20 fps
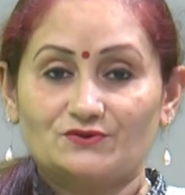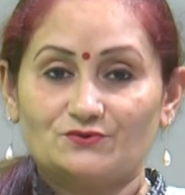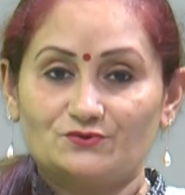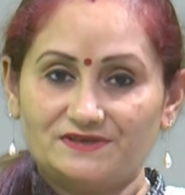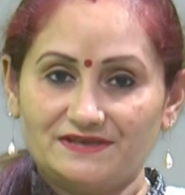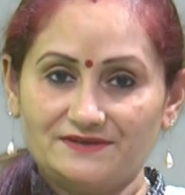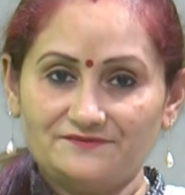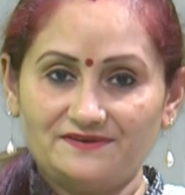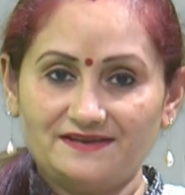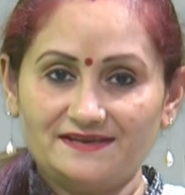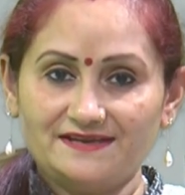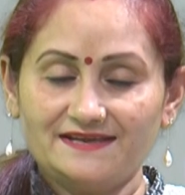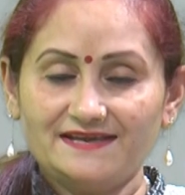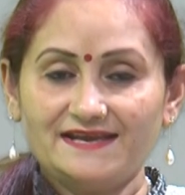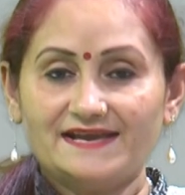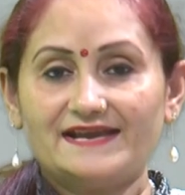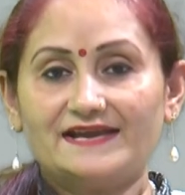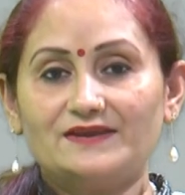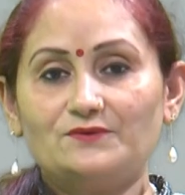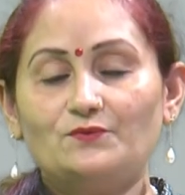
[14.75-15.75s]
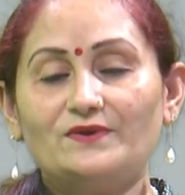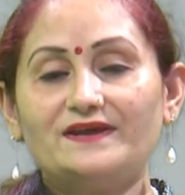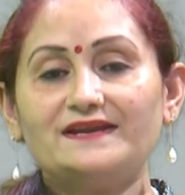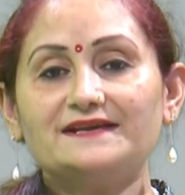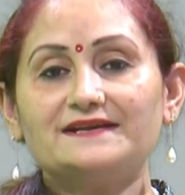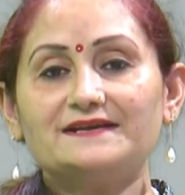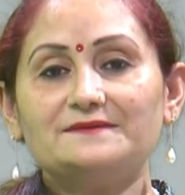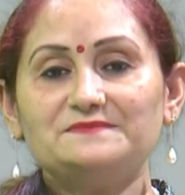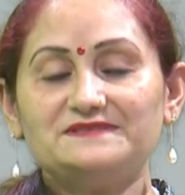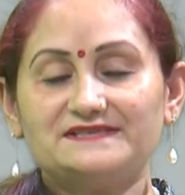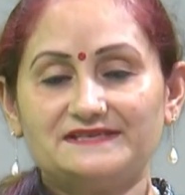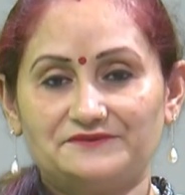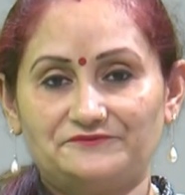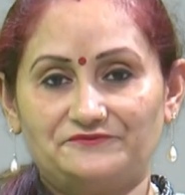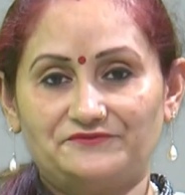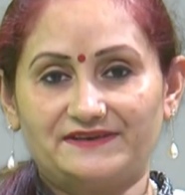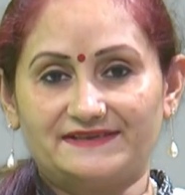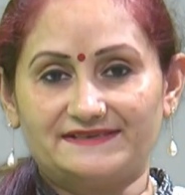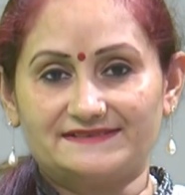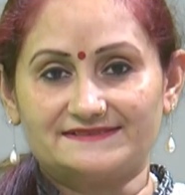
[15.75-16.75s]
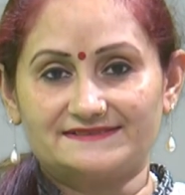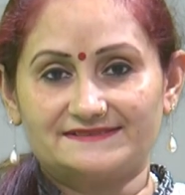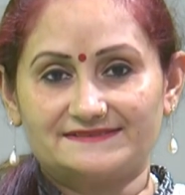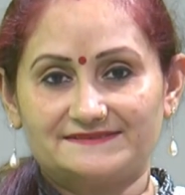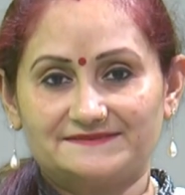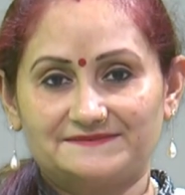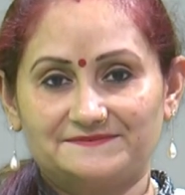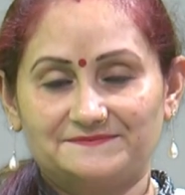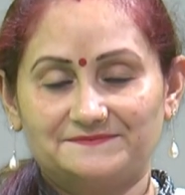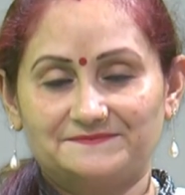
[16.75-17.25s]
Good evening and welcome, dear friends.